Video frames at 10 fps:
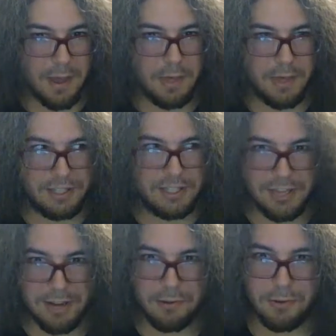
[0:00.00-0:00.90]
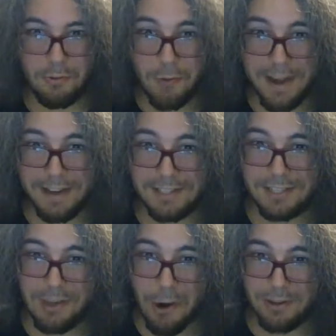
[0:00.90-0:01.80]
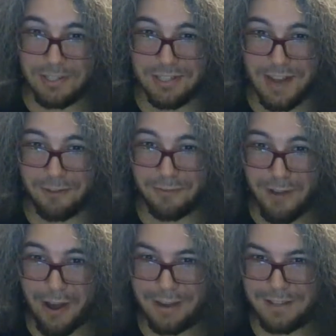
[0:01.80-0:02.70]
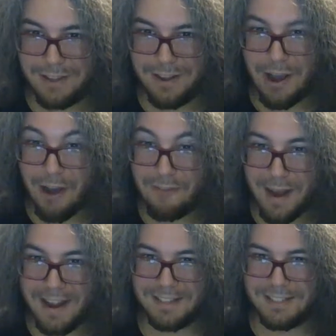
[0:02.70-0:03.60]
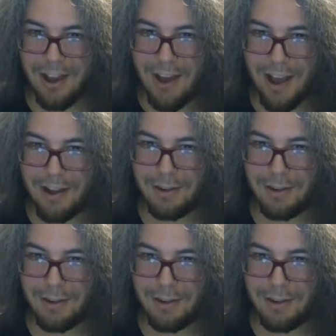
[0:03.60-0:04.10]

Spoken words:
The single greatest yard sale find of my entire